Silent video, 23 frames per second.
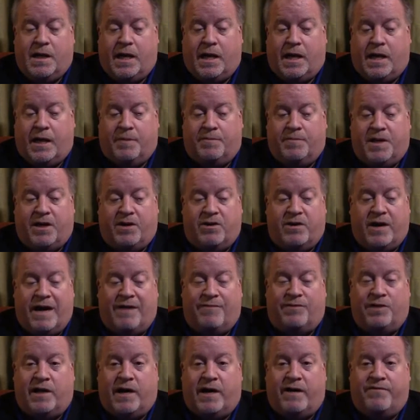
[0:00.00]
They don't
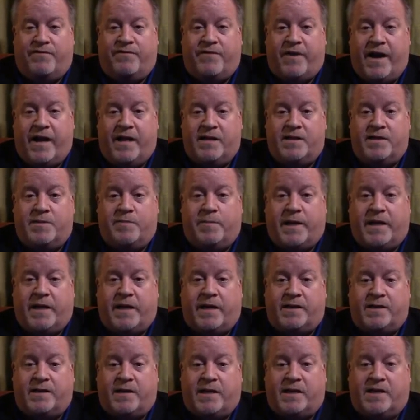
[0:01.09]
have a lot of friends
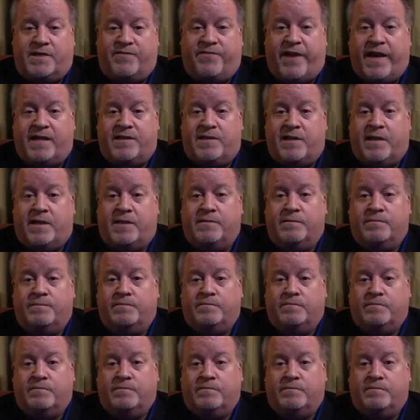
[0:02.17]
because, let's face it,